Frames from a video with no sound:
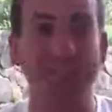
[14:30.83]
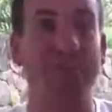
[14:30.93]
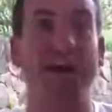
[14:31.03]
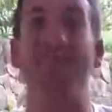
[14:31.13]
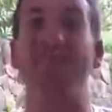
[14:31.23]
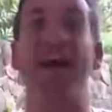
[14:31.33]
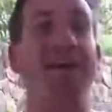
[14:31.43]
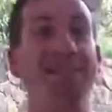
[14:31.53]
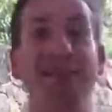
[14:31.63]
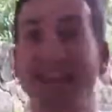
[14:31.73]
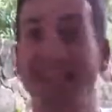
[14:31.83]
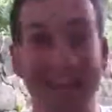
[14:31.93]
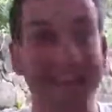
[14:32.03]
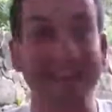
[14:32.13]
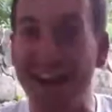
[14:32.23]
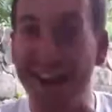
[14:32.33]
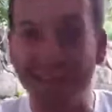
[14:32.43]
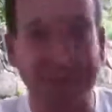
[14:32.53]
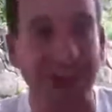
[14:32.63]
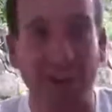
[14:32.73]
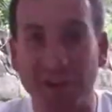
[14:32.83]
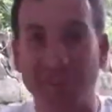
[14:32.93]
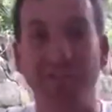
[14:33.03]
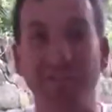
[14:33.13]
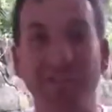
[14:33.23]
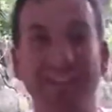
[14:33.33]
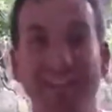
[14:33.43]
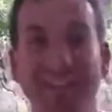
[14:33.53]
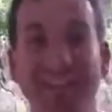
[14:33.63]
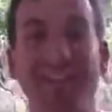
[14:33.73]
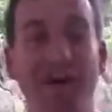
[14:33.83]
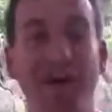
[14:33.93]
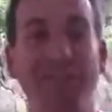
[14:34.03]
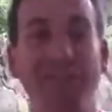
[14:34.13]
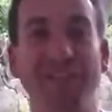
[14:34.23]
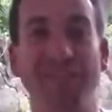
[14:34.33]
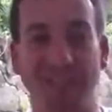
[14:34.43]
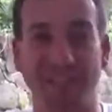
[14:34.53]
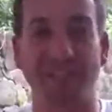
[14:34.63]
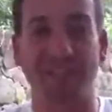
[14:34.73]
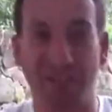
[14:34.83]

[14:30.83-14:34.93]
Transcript: You don't have to have $10,000 to get involved in this business.